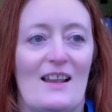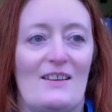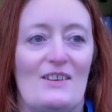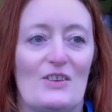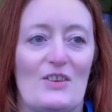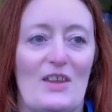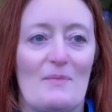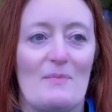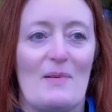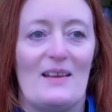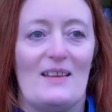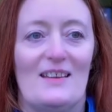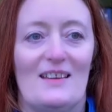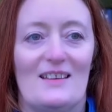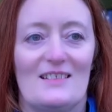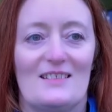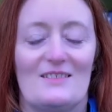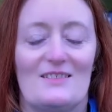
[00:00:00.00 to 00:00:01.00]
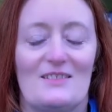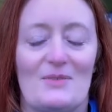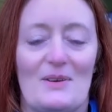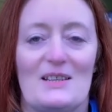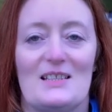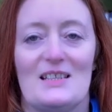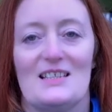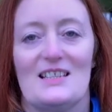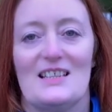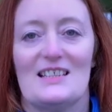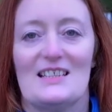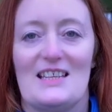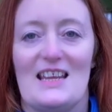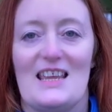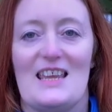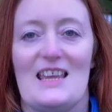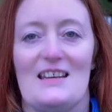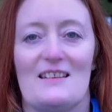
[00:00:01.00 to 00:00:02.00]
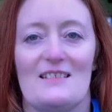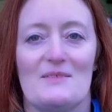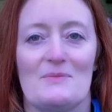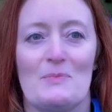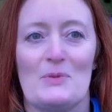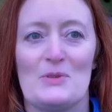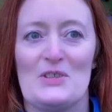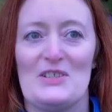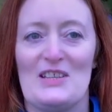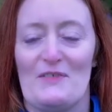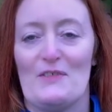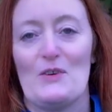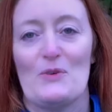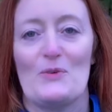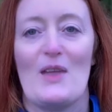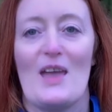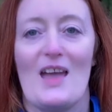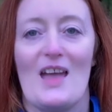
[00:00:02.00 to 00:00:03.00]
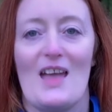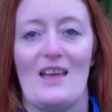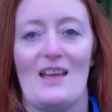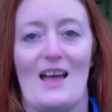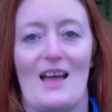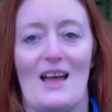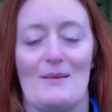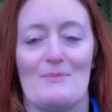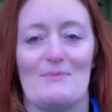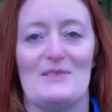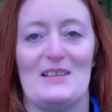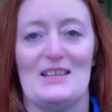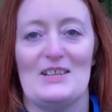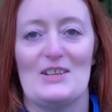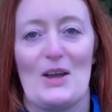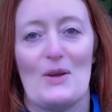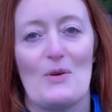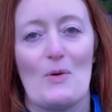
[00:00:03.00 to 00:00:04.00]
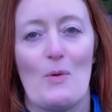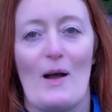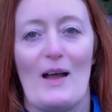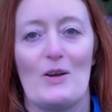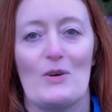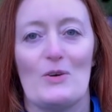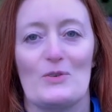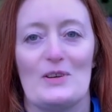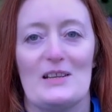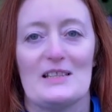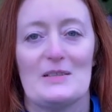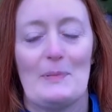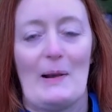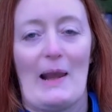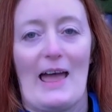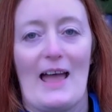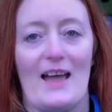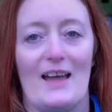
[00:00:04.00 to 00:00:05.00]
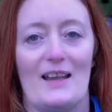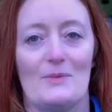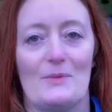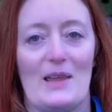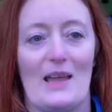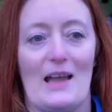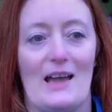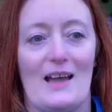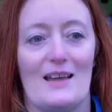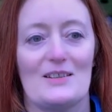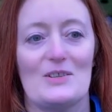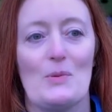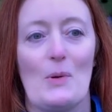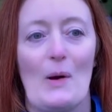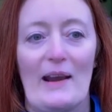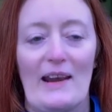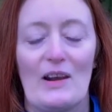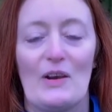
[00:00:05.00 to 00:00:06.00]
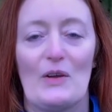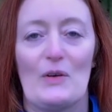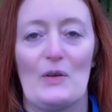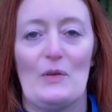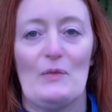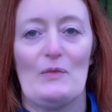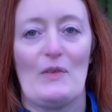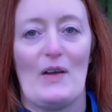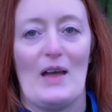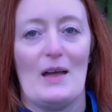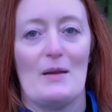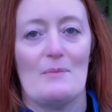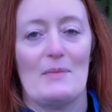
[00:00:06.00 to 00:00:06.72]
Looking back at 2016 was a difficult year, um, didn't go quite according to plan. We had quite a lot of um,